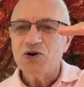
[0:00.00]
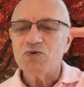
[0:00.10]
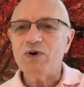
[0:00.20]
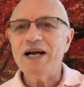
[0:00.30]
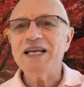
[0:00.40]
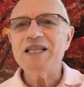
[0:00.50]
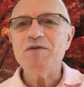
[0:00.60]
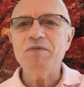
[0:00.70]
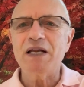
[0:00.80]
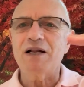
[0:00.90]
Right in the
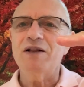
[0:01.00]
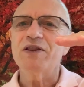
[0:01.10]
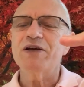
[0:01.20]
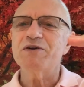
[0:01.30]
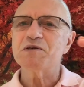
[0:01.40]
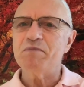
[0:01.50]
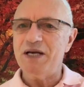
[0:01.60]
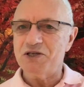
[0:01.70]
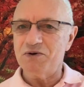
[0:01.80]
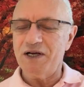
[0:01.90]
middle, there is
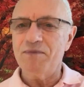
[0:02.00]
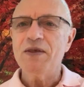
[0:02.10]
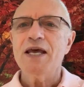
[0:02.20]
mentoring.